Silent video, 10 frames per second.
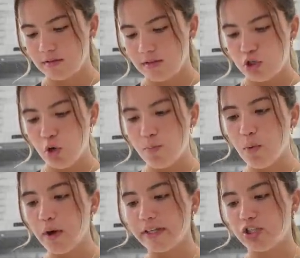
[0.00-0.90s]
2
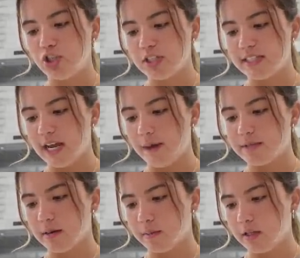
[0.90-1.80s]
boys just
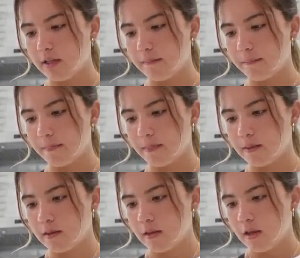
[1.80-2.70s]
snapped Emily.
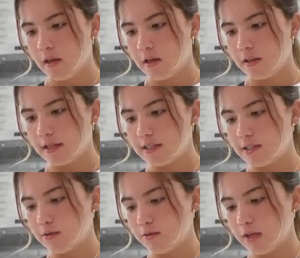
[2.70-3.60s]
Let's see
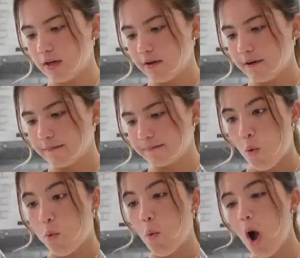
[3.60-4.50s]
who they are.
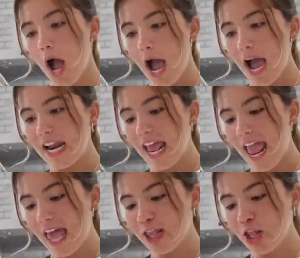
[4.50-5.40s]
Juan
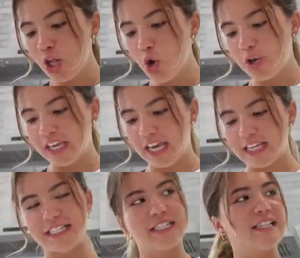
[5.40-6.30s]
and
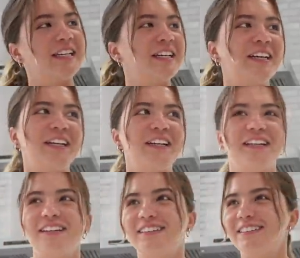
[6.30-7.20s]
Lucas.
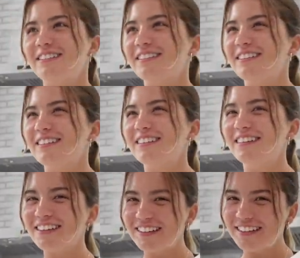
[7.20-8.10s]
You know who
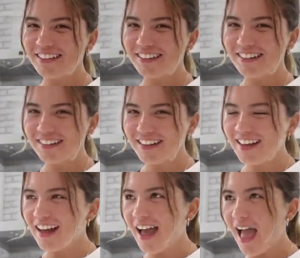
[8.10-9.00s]
he's Juan.
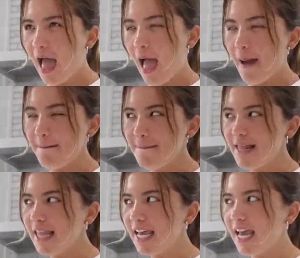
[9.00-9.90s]

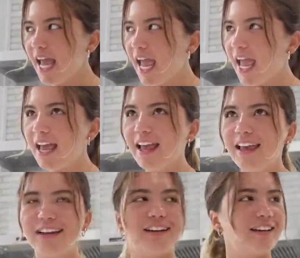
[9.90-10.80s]
Emily.
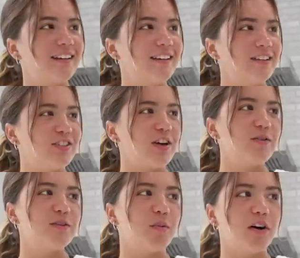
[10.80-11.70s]
Should I
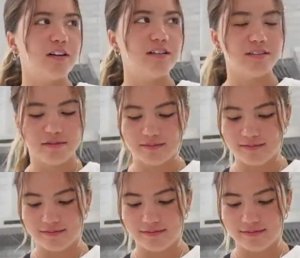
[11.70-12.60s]
respond?
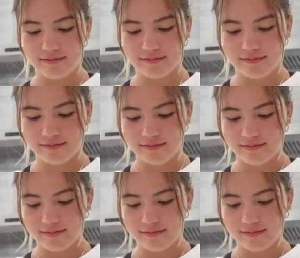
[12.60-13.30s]
No.